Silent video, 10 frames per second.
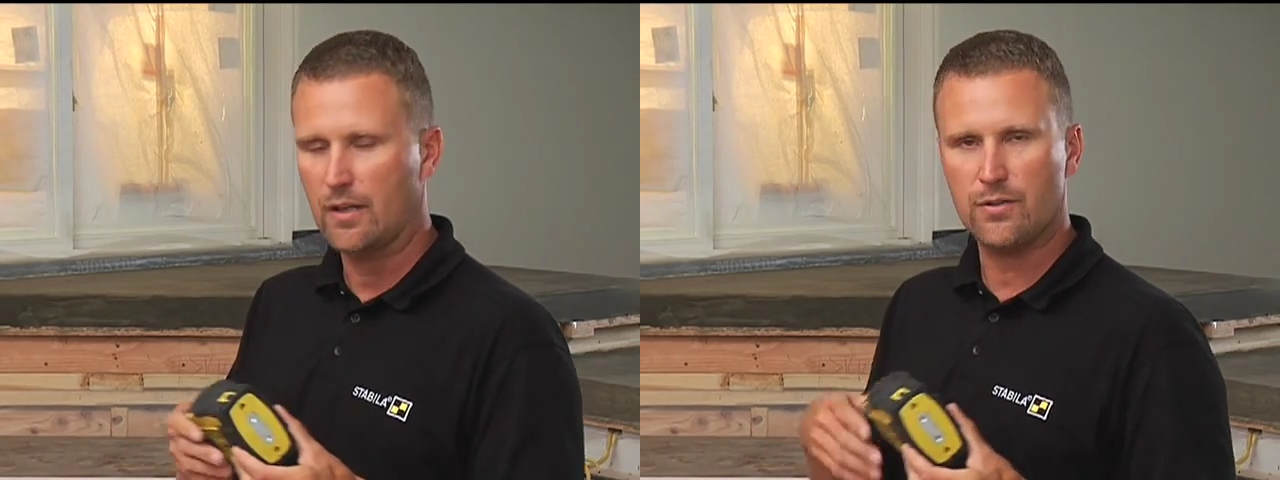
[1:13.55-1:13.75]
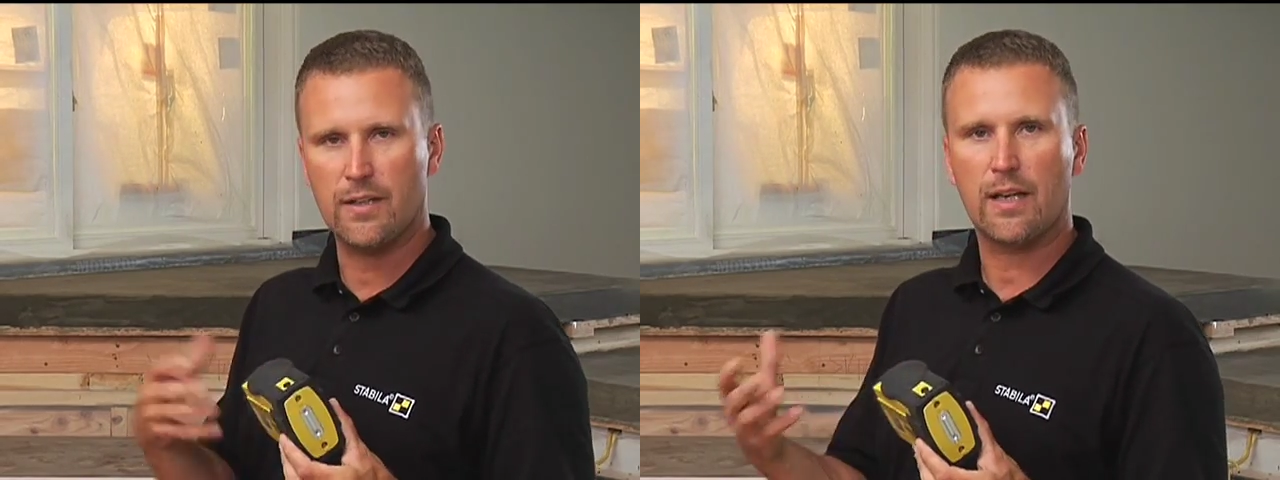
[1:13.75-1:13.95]

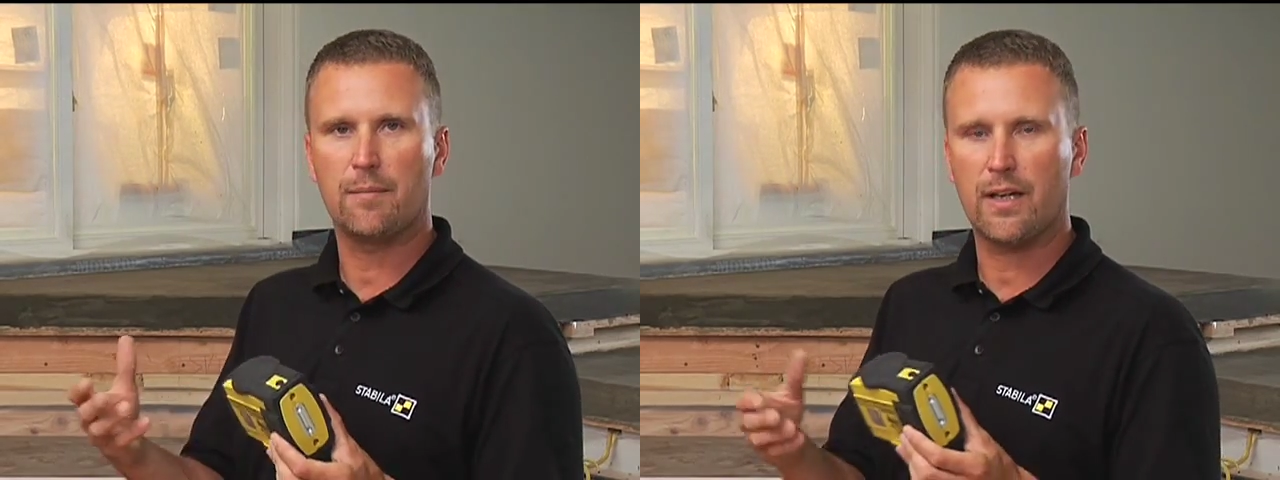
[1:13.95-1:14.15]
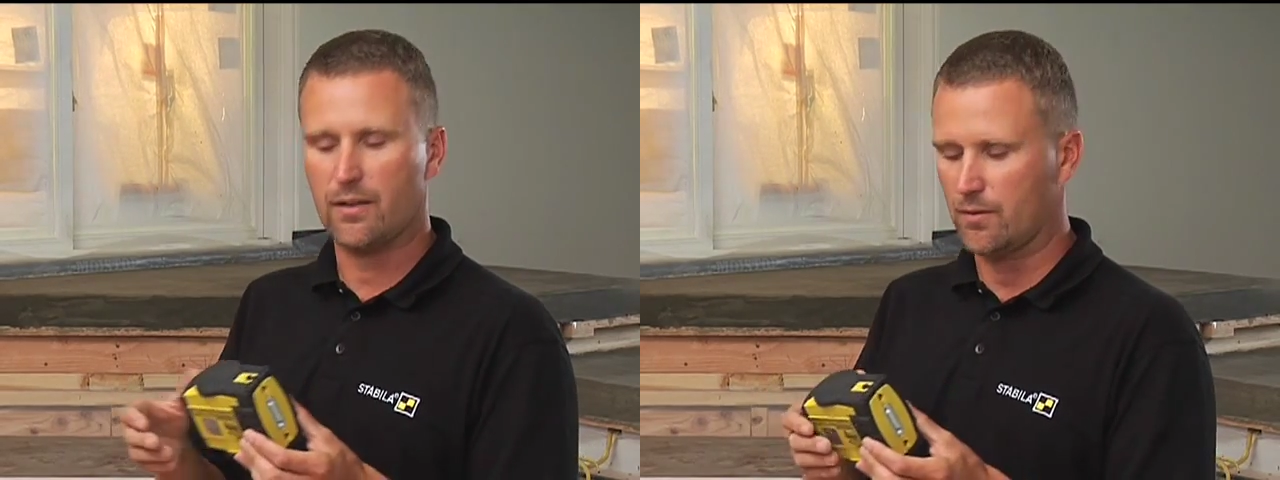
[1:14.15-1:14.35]
so they can
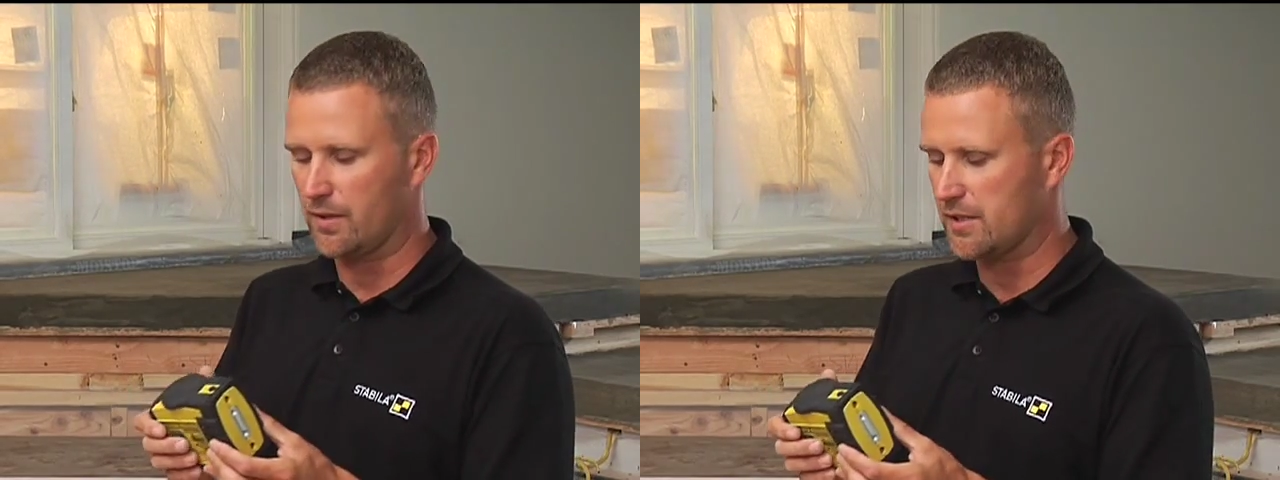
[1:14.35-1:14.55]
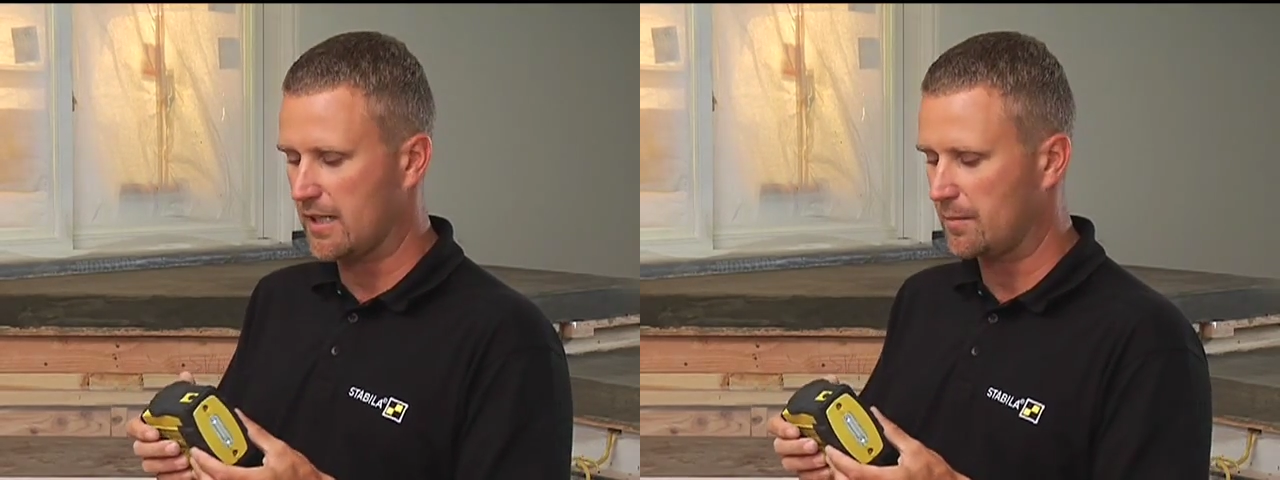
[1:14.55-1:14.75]
make it through the
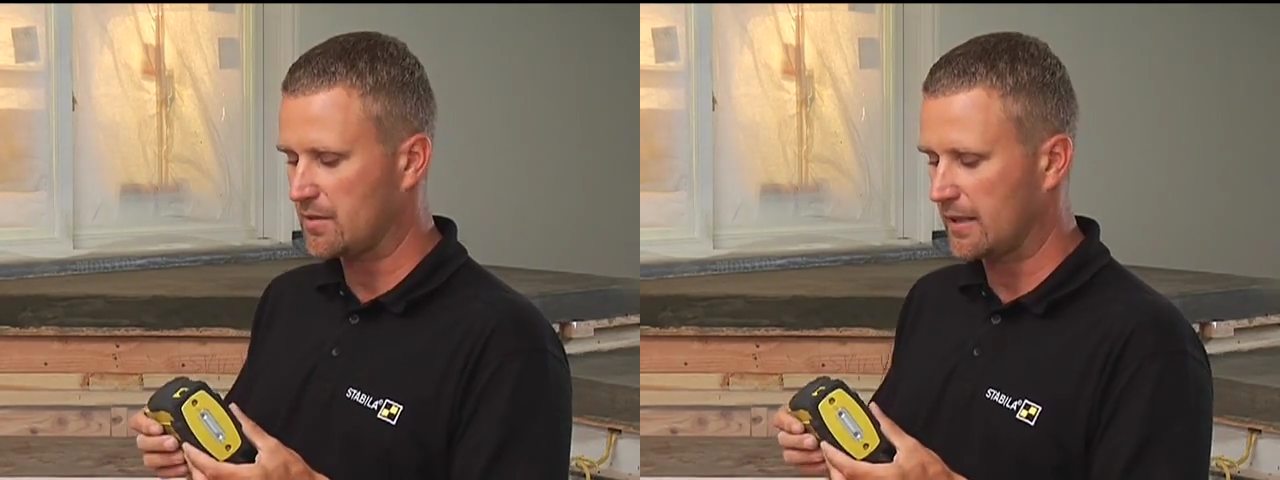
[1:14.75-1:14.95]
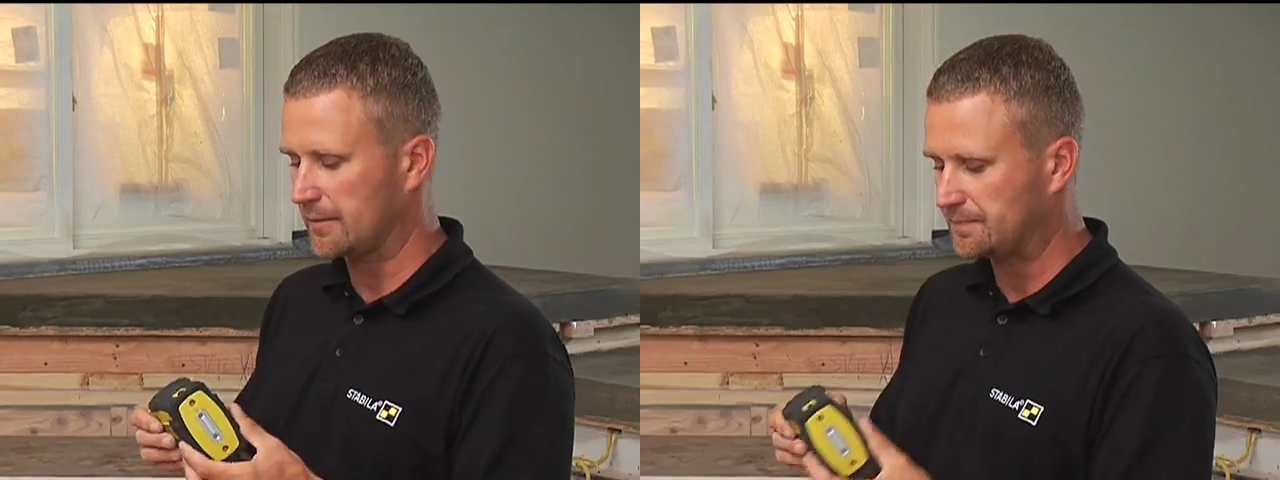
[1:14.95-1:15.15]
job
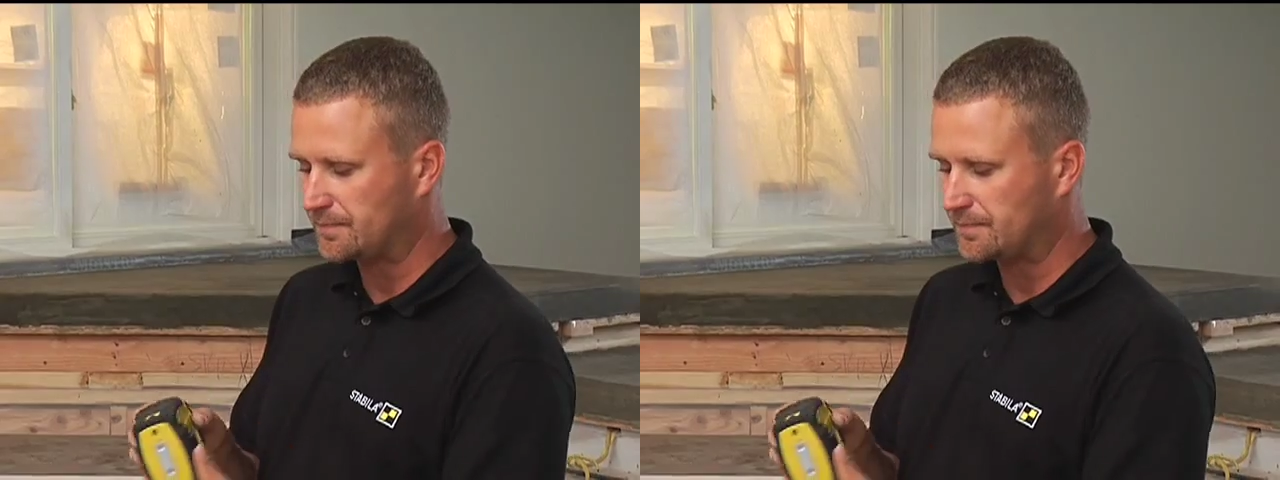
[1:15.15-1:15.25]
site.